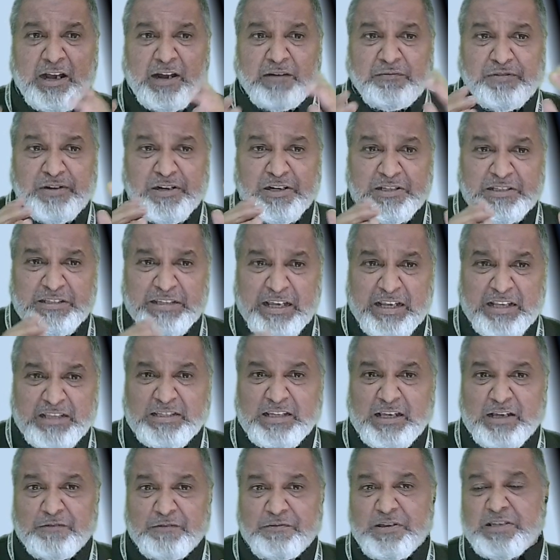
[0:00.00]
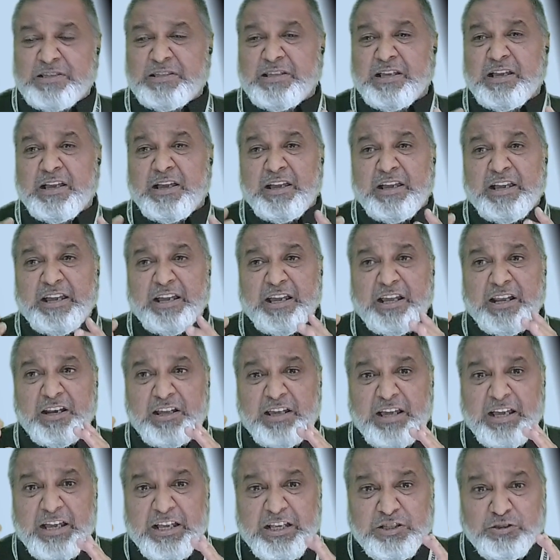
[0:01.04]
after sale service in
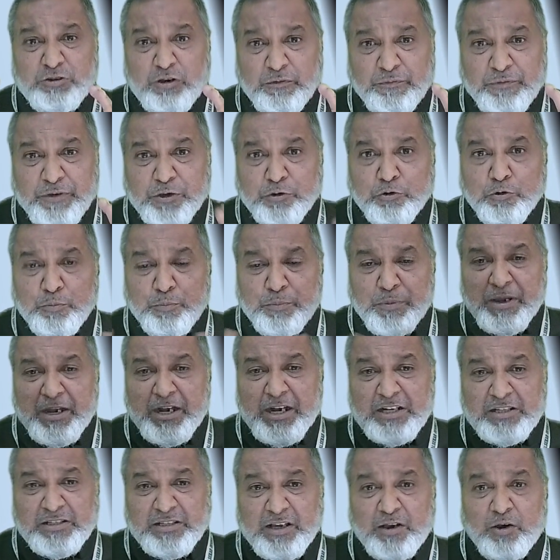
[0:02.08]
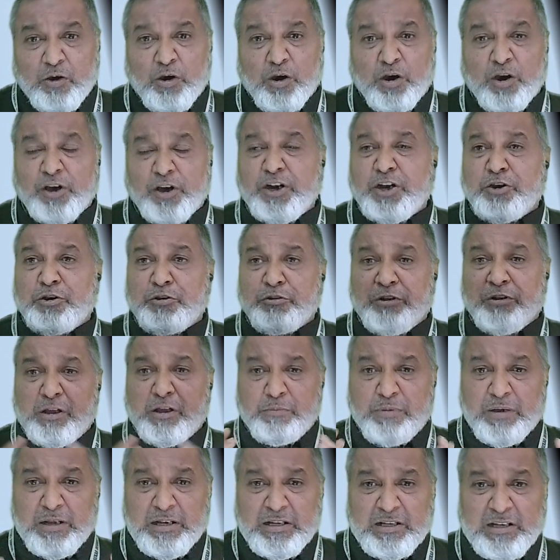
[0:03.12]
case of equipments or
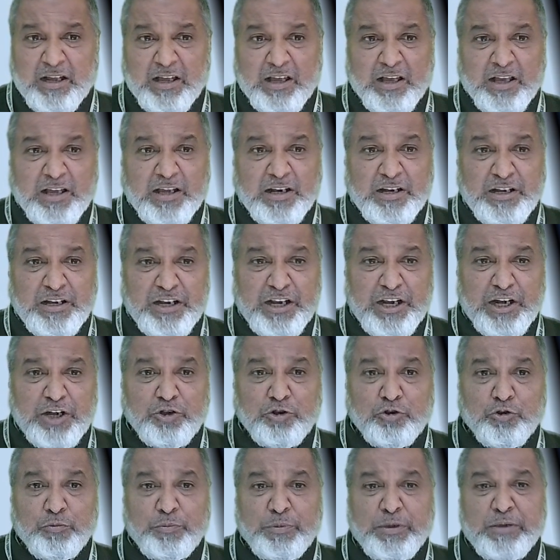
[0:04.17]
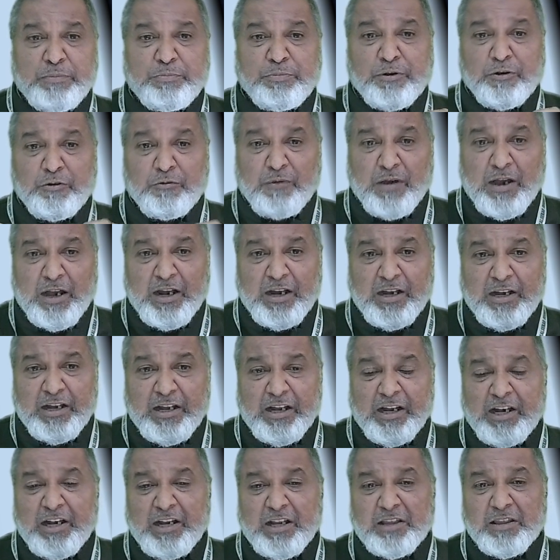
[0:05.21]
durable need to be
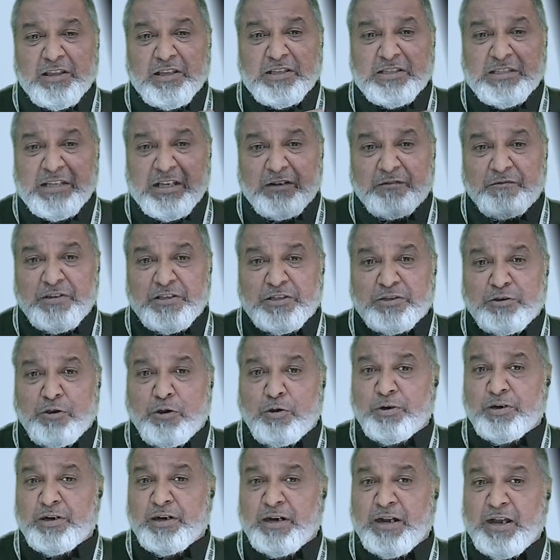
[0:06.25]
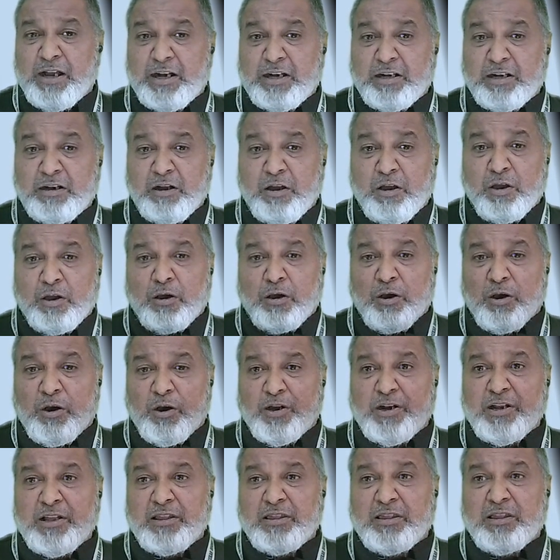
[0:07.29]
provided in the service contract
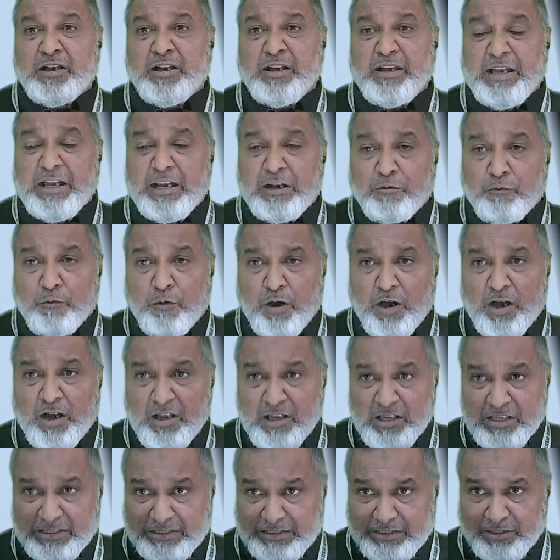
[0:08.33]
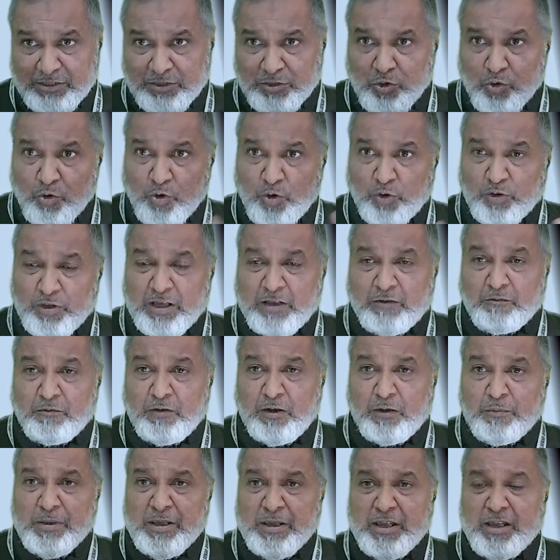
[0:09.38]
or in the invoice. So there
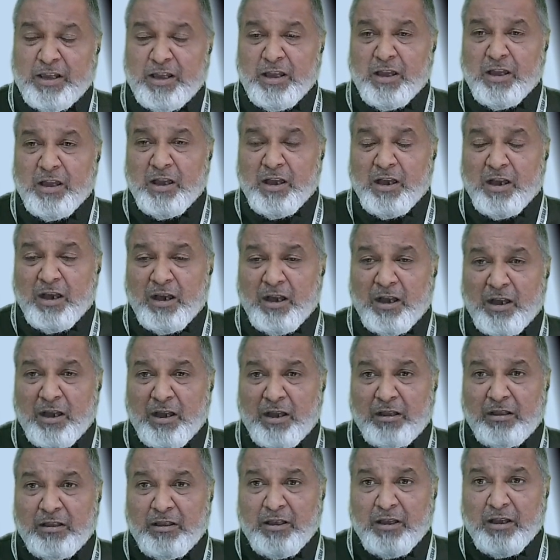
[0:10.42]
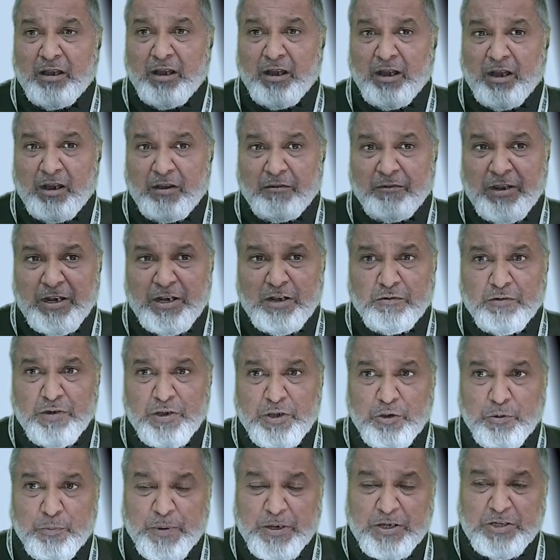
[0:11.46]
will be whenever
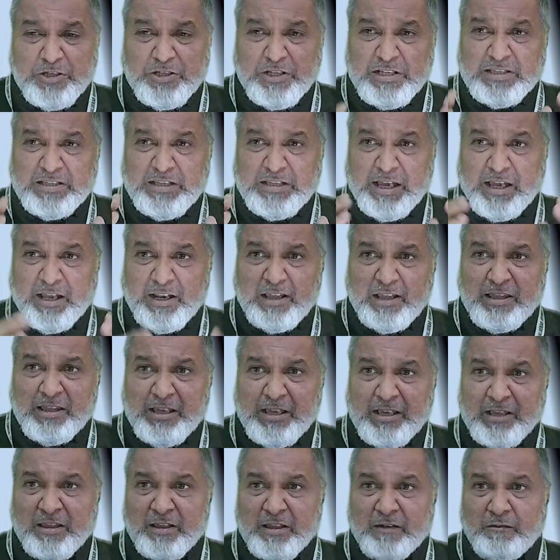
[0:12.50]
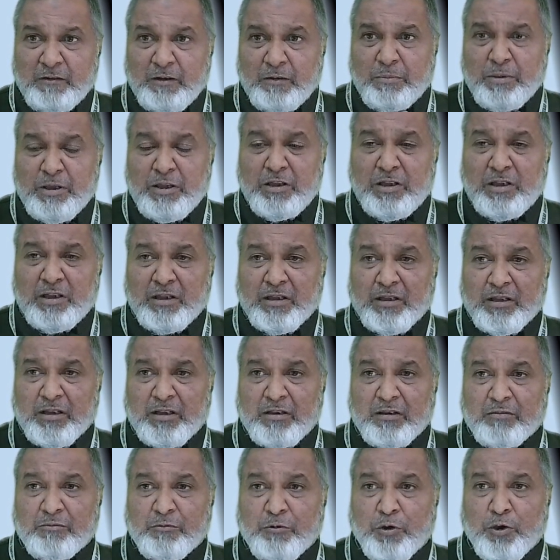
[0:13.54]
you purchase anything, there will be
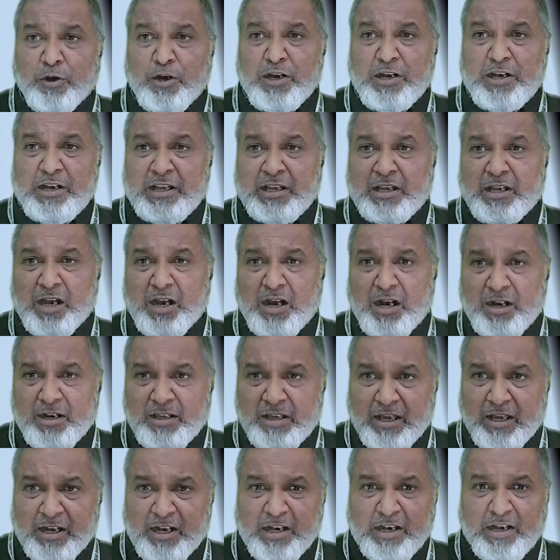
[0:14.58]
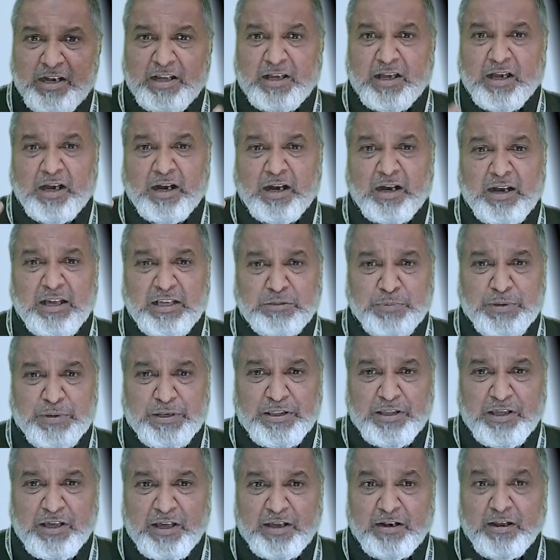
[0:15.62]
warranty card, guarantee card has been
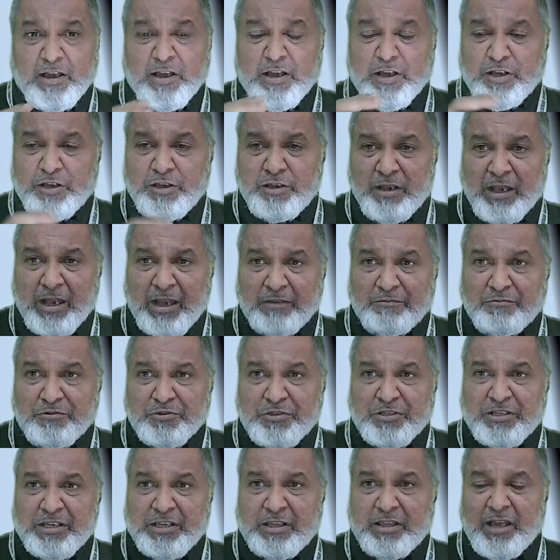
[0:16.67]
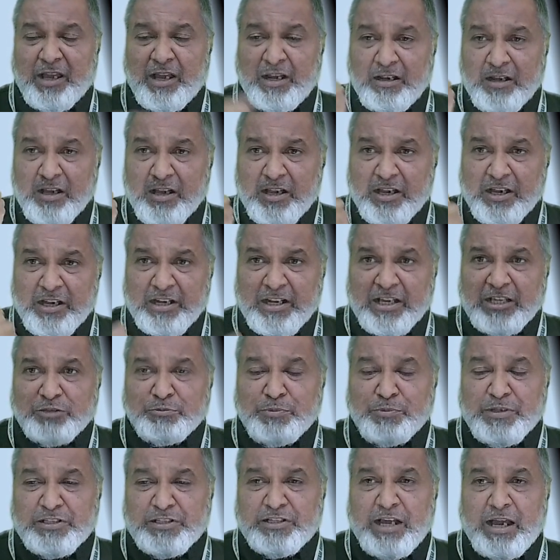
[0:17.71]
there. You have to see that it has
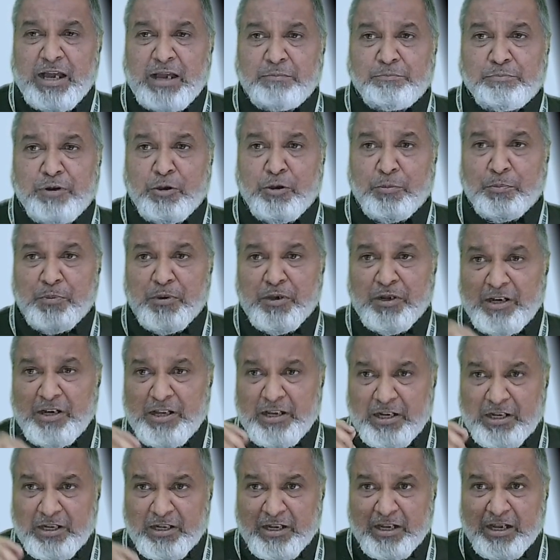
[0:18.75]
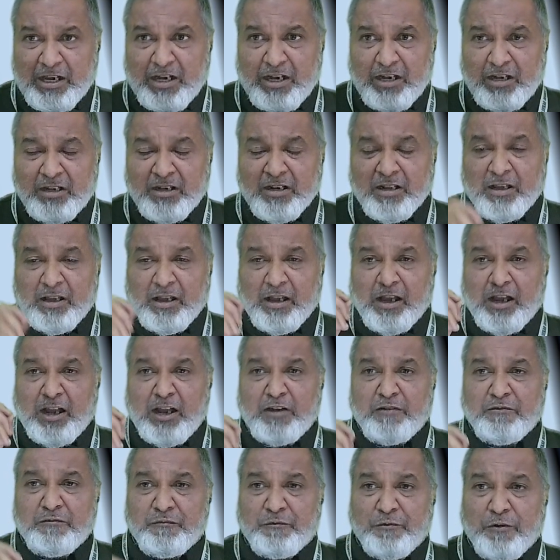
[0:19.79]
been stamped properly, date,
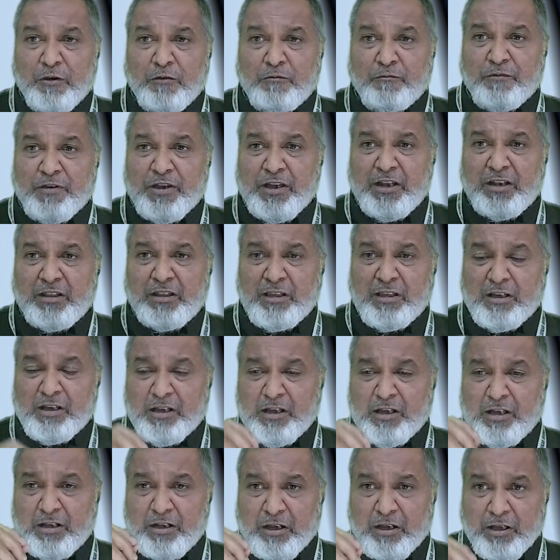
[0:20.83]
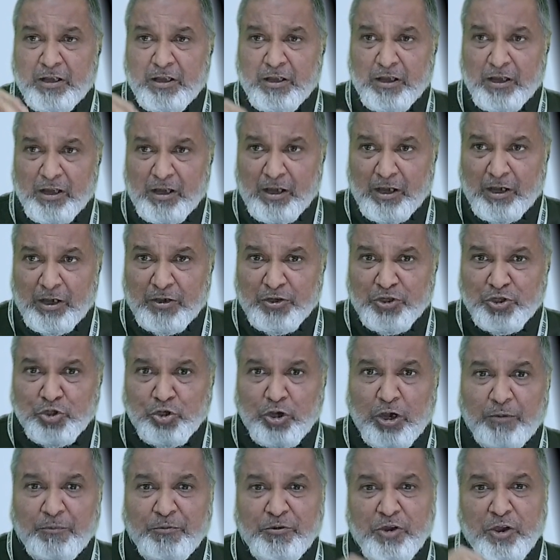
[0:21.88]
and from where the
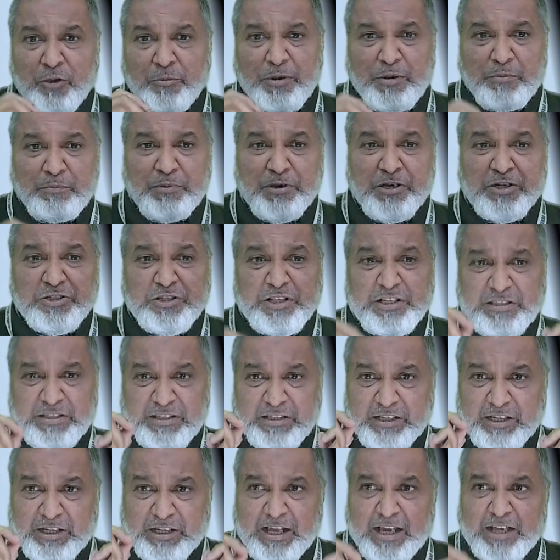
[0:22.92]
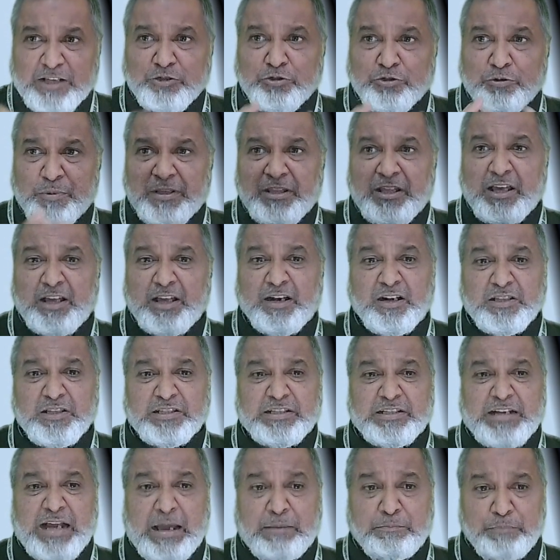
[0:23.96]
shop you have been purchased, it has to be there as
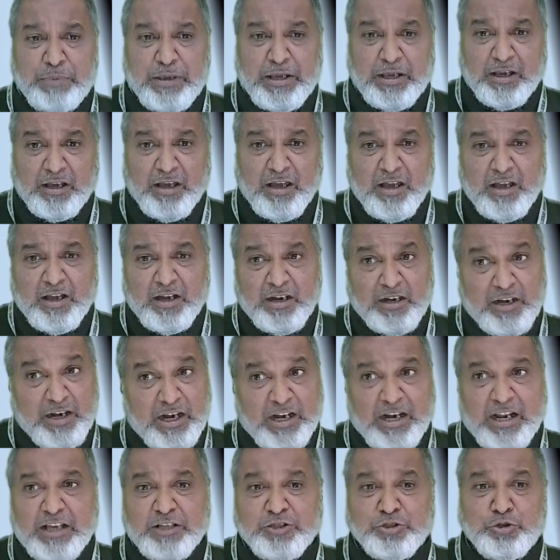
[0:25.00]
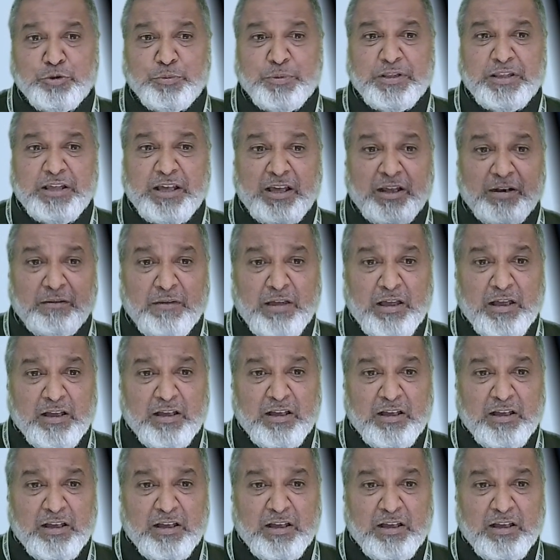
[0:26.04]
stamping. Date has to be there.